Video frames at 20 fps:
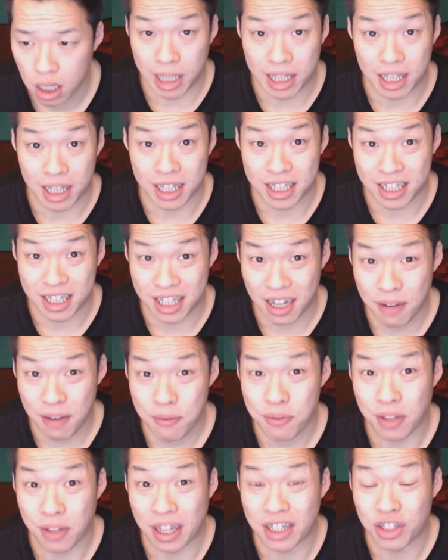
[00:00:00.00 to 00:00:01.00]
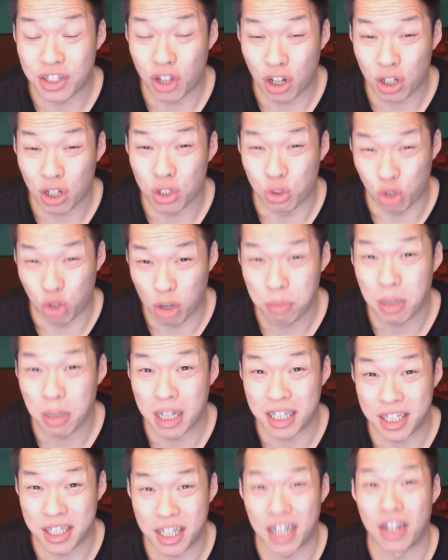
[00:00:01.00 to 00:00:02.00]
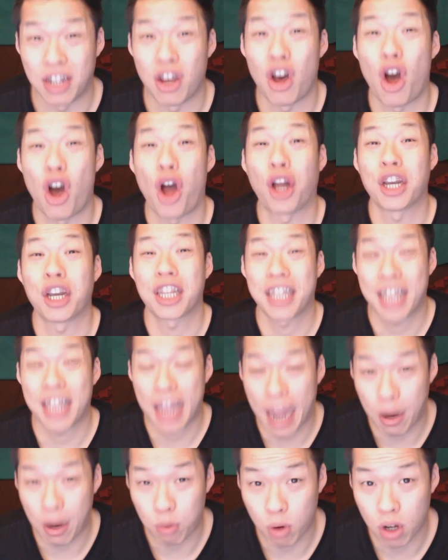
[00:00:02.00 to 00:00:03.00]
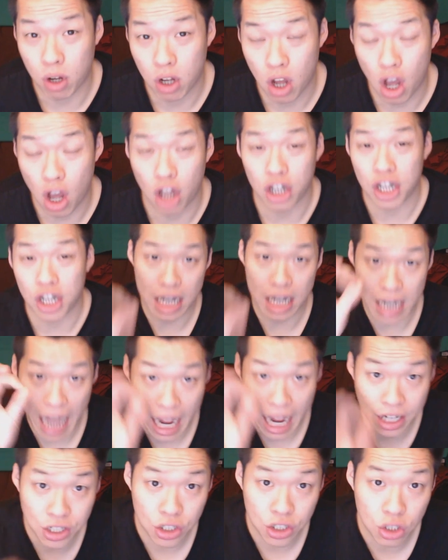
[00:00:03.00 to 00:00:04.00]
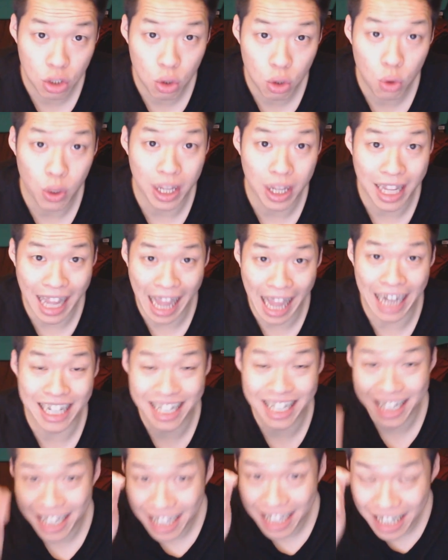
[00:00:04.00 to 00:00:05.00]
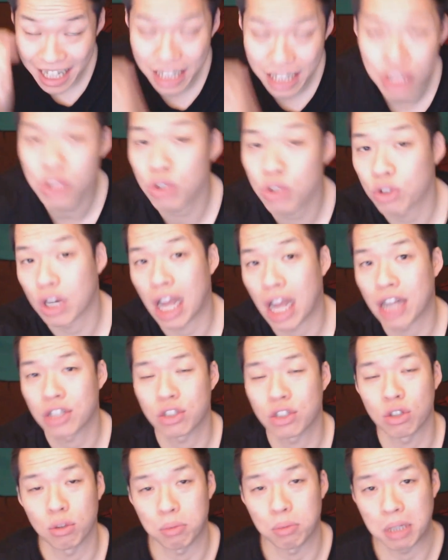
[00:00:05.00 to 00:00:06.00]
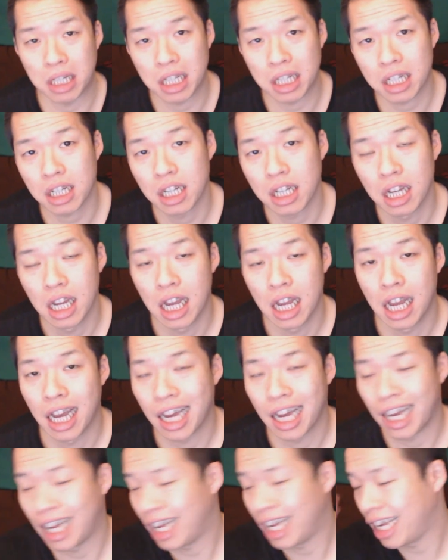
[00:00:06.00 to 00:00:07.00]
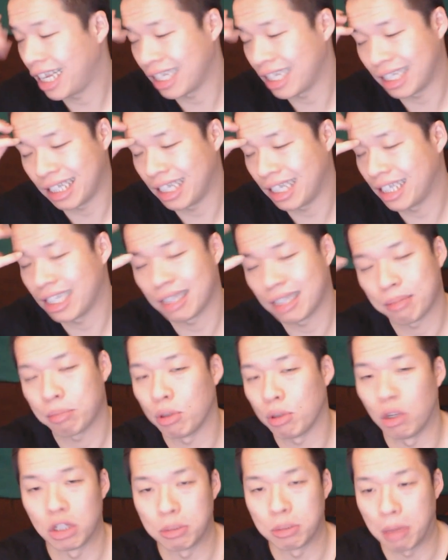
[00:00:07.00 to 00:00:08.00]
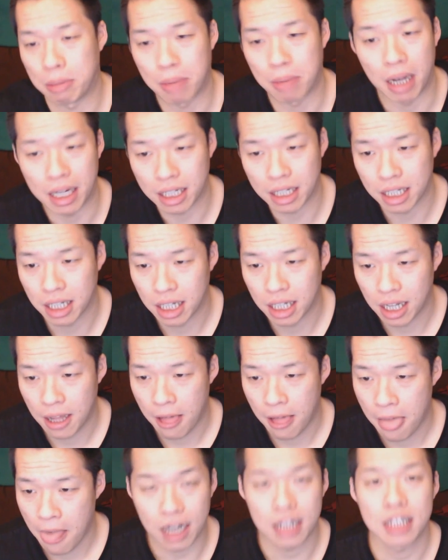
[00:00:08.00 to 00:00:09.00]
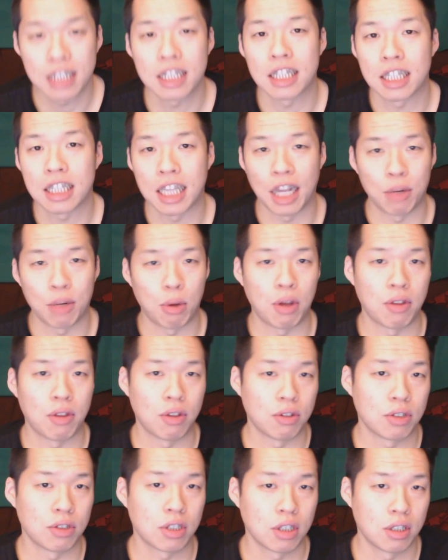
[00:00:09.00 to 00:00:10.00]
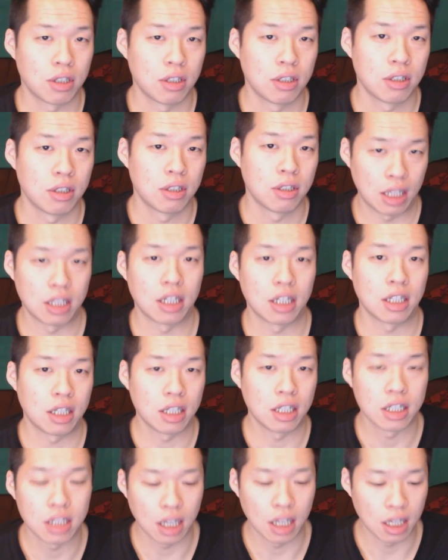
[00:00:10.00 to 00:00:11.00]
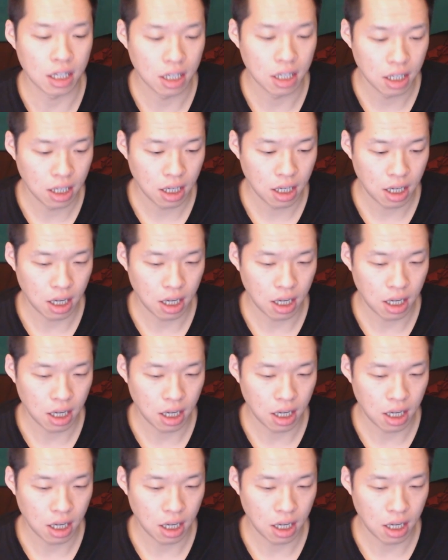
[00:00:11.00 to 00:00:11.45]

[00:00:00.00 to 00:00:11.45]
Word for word: But the stuff that Donald Trump has said on camera, on national and international media, it just blows my mind. How does he get away with those things that he said?